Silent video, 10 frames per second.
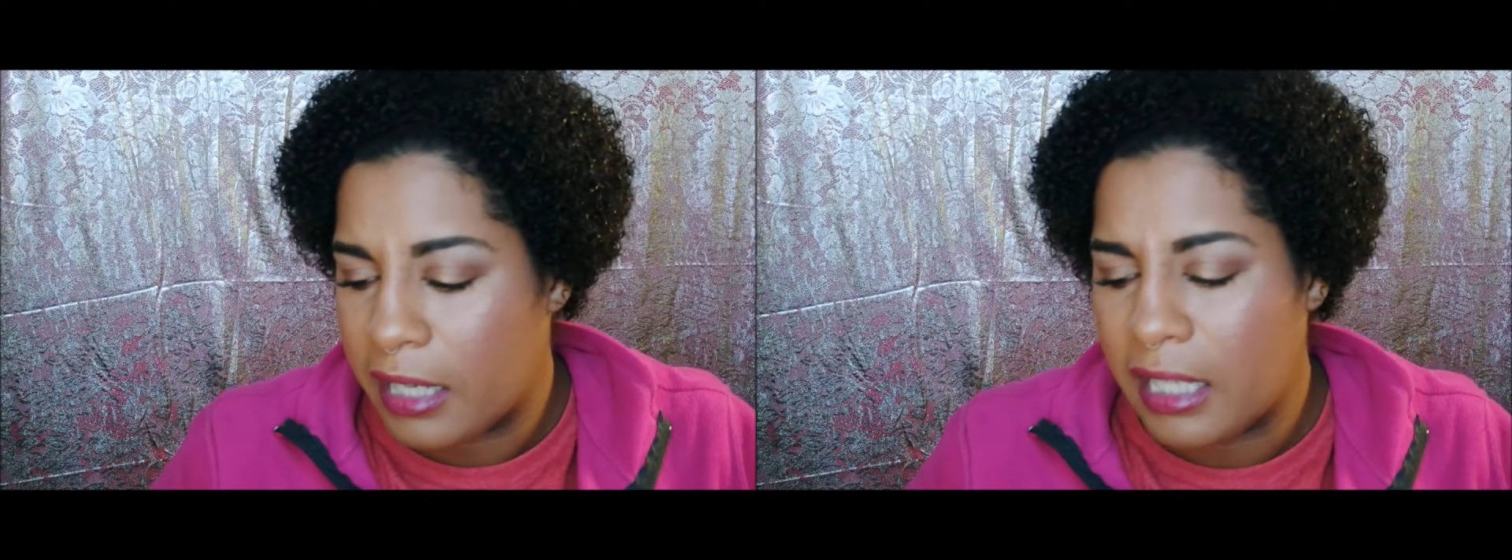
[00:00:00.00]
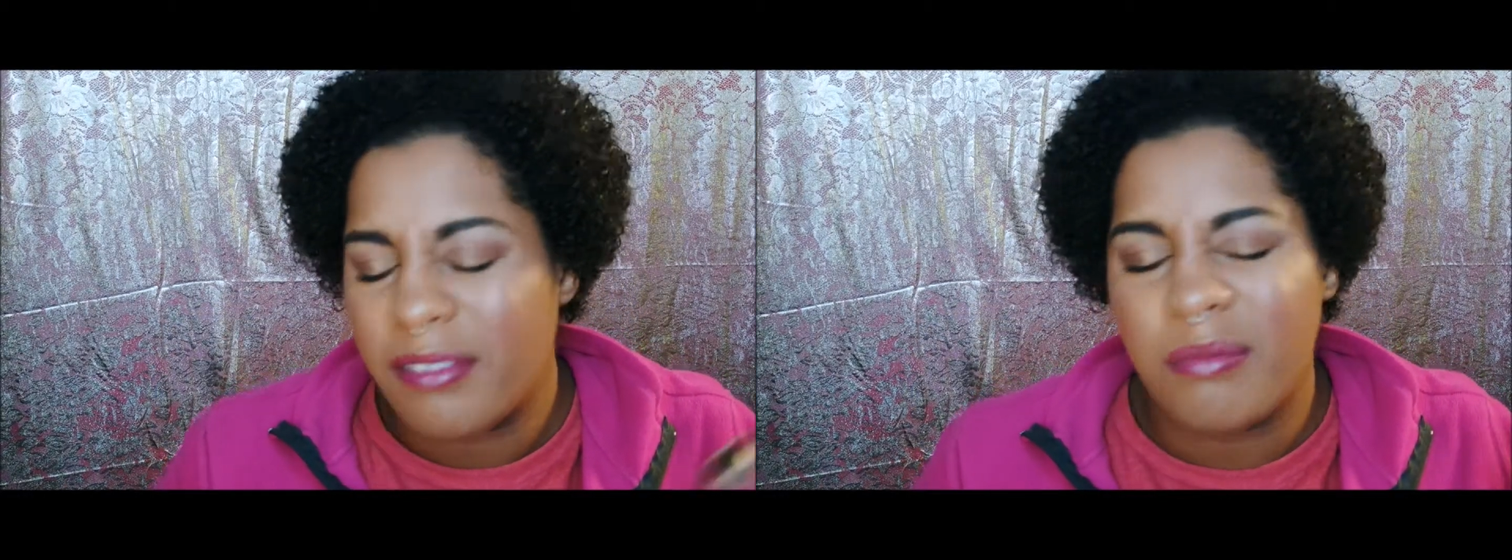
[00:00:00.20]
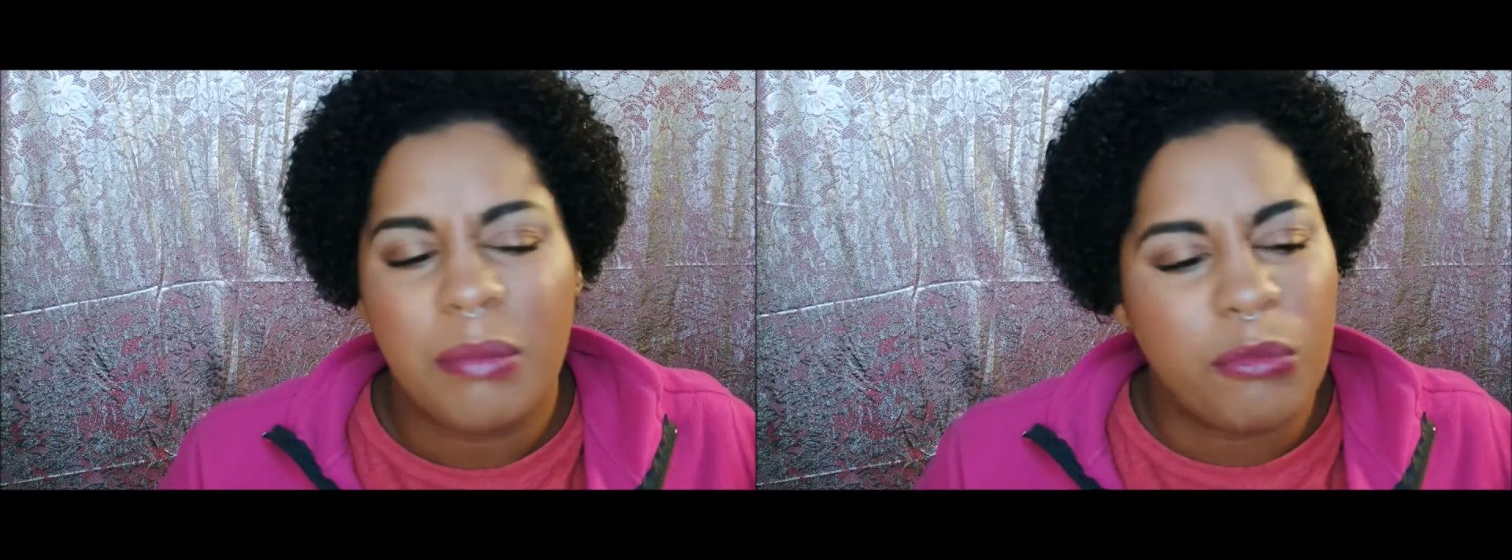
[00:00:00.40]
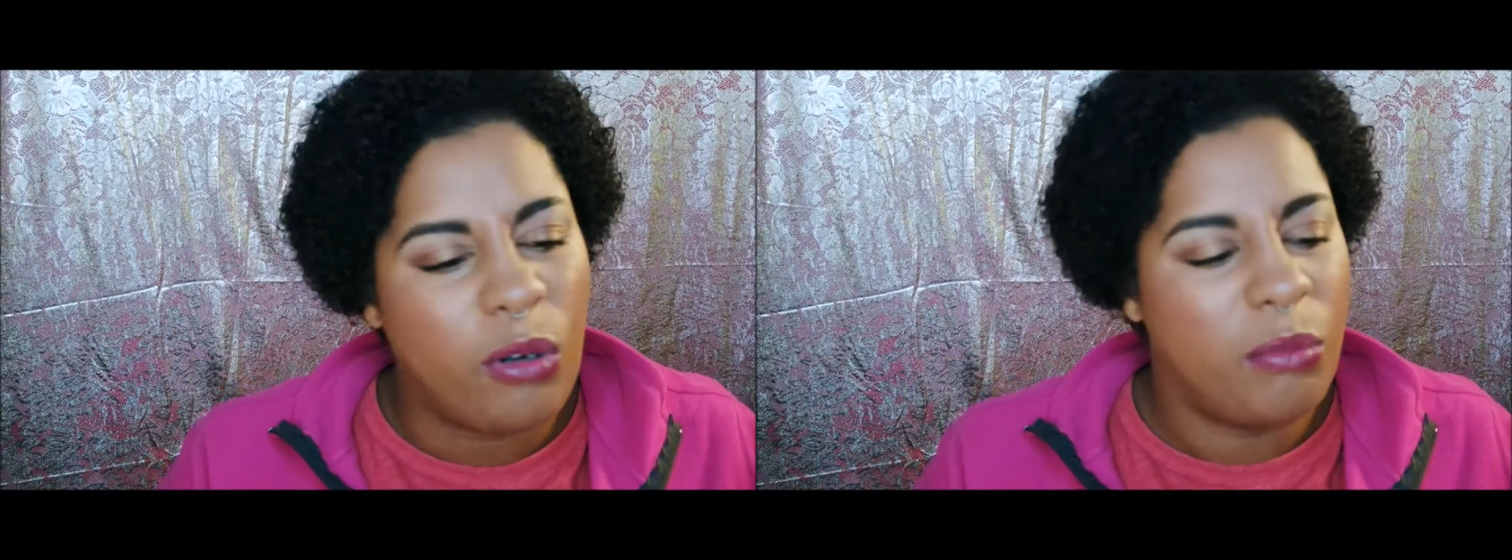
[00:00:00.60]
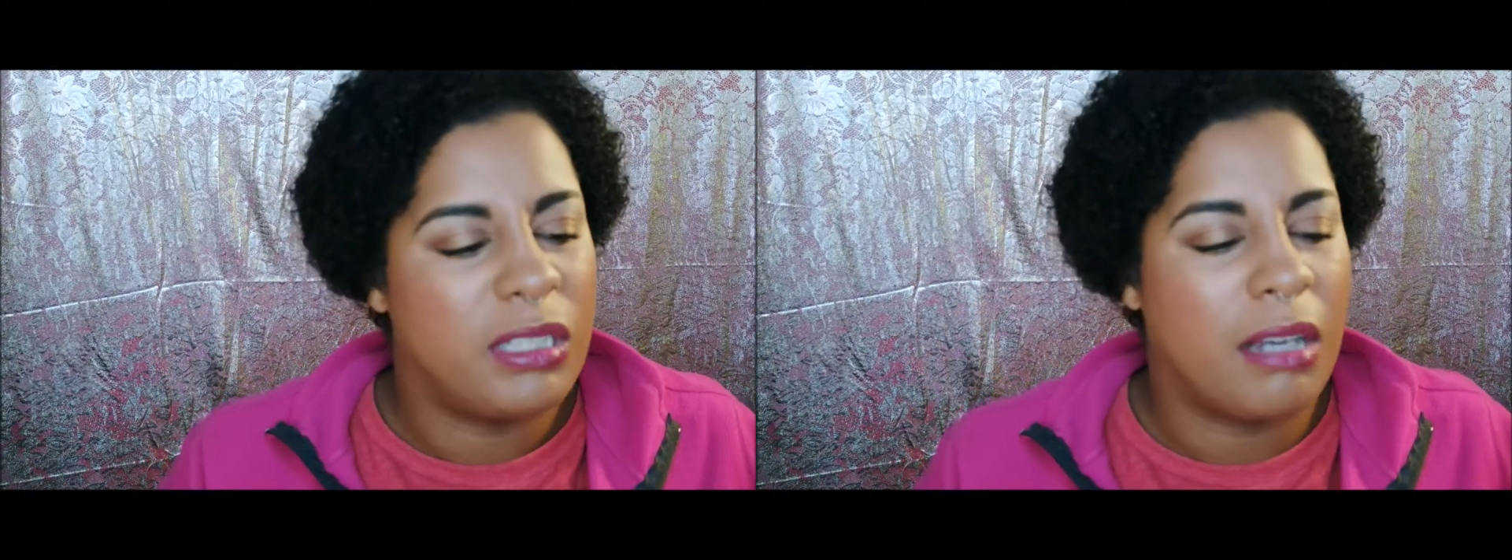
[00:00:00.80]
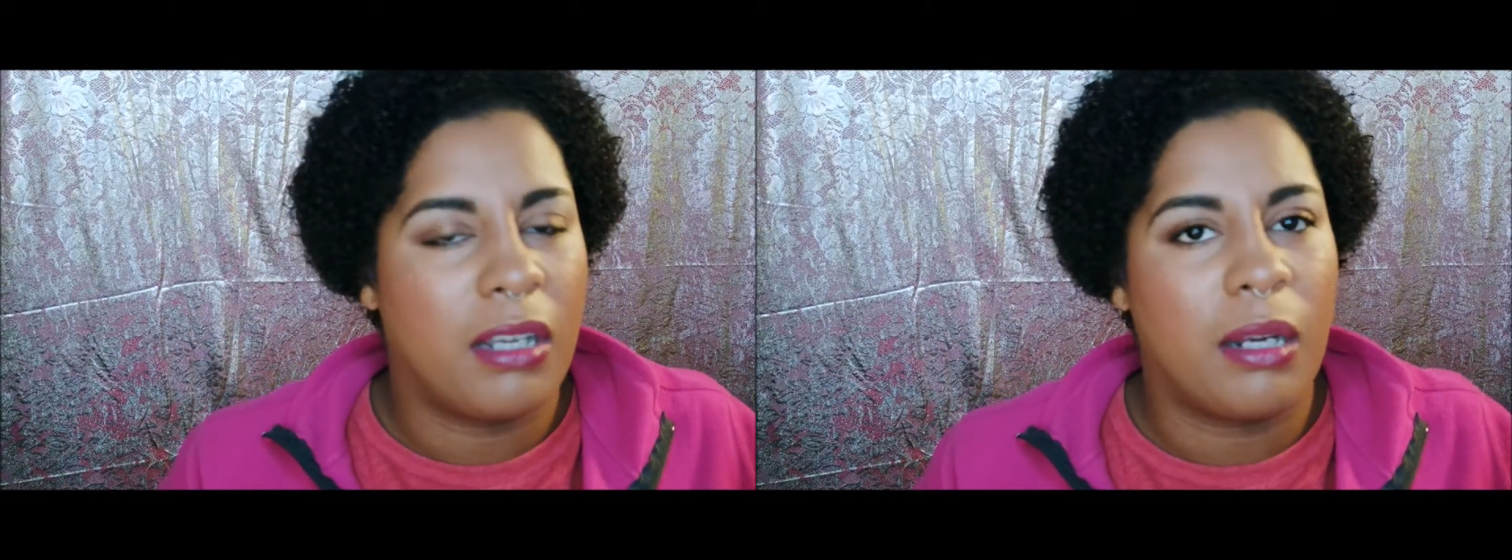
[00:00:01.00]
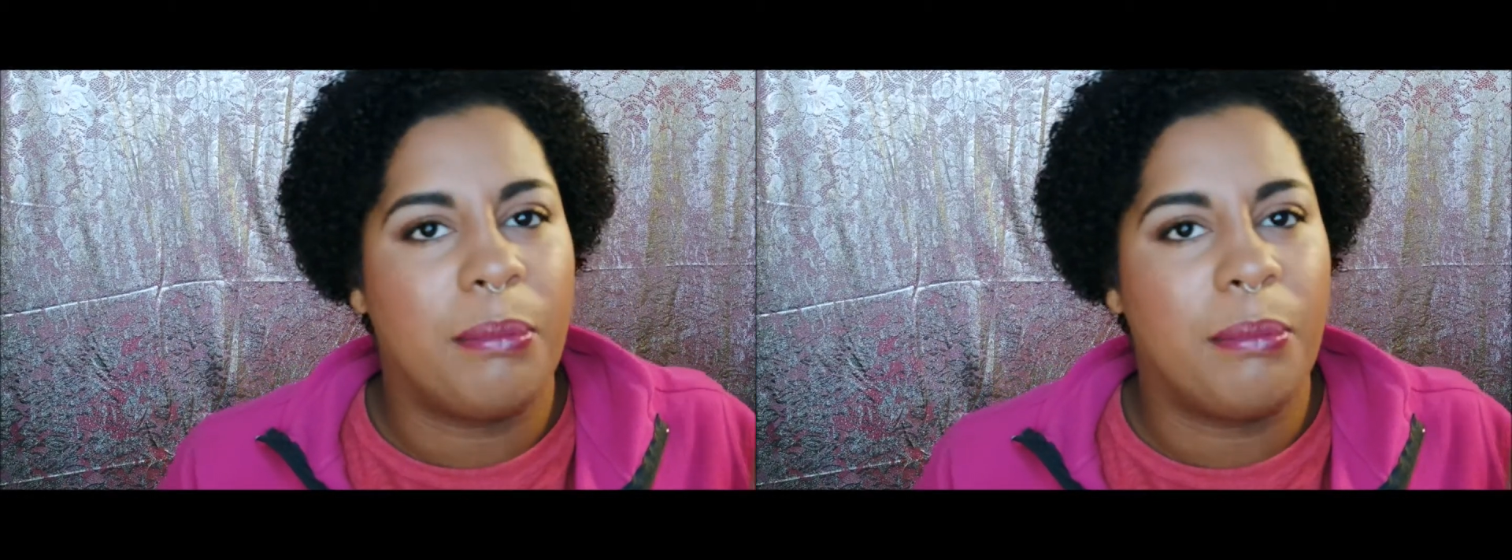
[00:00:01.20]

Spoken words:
I can't remember what was I going